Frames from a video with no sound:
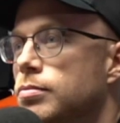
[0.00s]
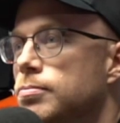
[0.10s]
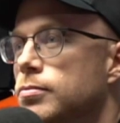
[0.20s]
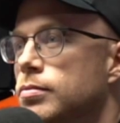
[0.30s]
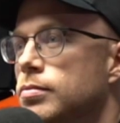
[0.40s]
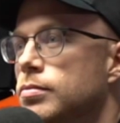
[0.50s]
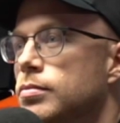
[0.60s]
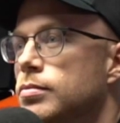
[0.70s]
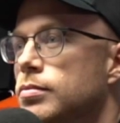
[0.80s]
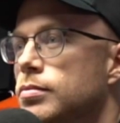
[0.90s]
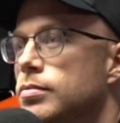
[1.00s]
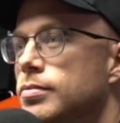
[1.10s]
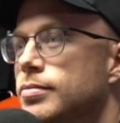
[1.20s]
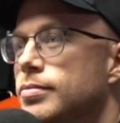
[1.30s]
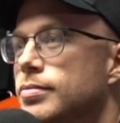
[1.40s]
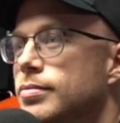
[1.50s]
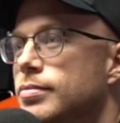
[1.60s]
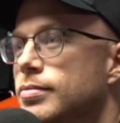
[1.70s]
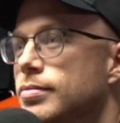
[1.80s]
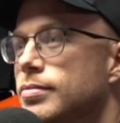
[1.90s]
out of a fucking 10-year-old
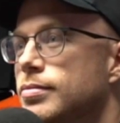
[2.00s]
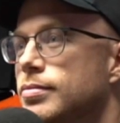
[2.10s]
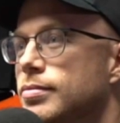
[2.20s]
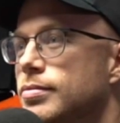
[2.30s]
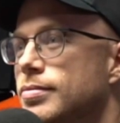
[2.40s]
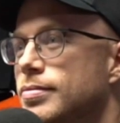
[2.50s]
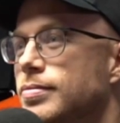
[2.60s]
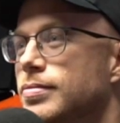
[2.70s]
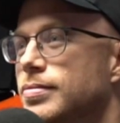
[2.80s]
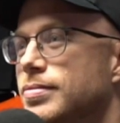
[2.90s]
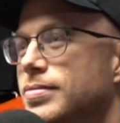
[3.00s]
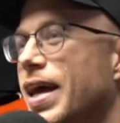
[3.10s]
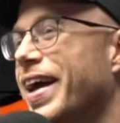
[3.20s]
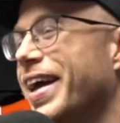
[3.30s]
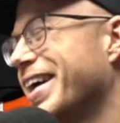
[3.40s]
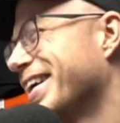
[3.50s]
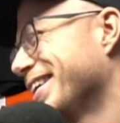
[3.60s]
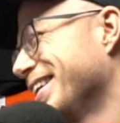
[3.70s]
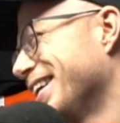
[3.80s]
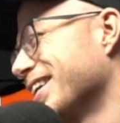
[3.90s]
computer also. Like, update your shit.
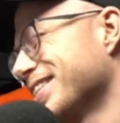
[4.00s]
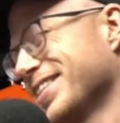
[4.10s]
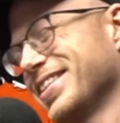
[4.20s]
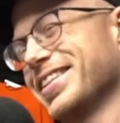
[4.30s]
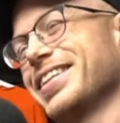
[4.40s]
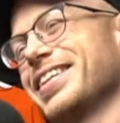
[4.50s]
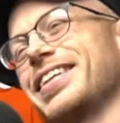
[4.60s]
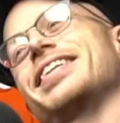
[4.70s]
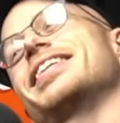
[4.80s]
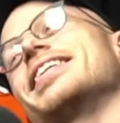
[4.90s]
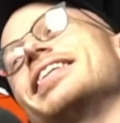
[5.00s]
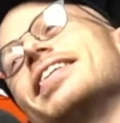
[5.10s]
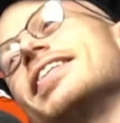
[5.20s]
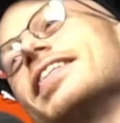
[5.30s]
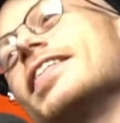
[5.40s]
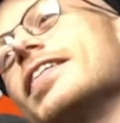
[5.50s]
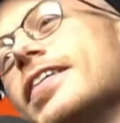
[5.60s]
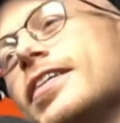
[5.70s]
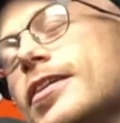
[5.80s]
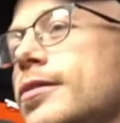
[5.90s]
Because I've seen it where the thing crashes,
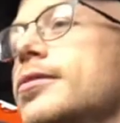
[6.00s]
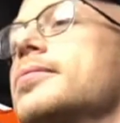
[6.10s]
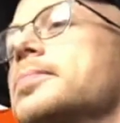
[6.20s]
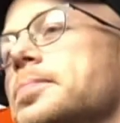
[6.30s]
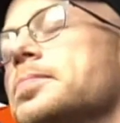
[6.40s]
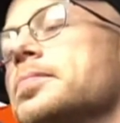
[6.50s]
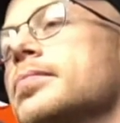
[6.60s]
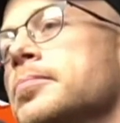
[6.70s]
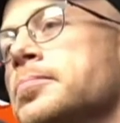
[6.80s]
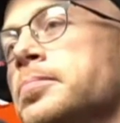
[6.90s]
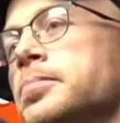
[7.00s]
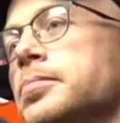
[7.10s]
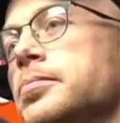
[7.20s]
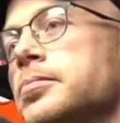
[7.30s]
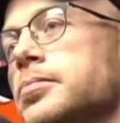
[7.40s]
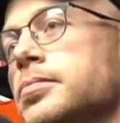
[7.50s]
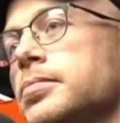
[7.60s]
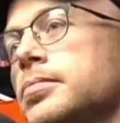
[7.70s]
like, show's over. Mm-hmm. I've seen it happen to